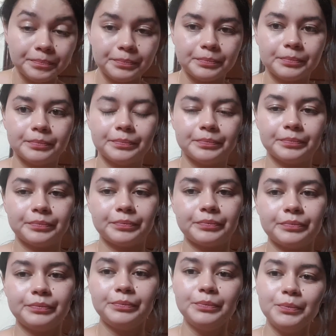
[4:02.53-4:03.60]
Sorry.
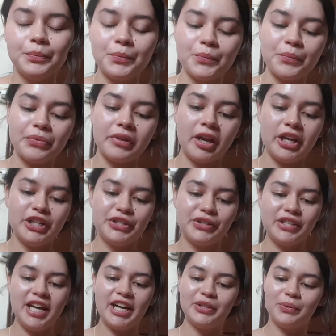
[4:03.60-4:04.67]

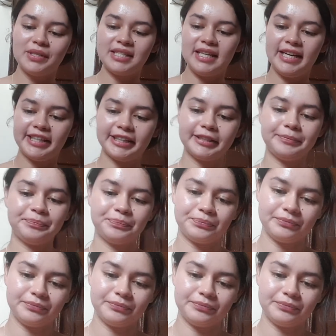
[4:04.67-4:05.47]
So yeah, it was like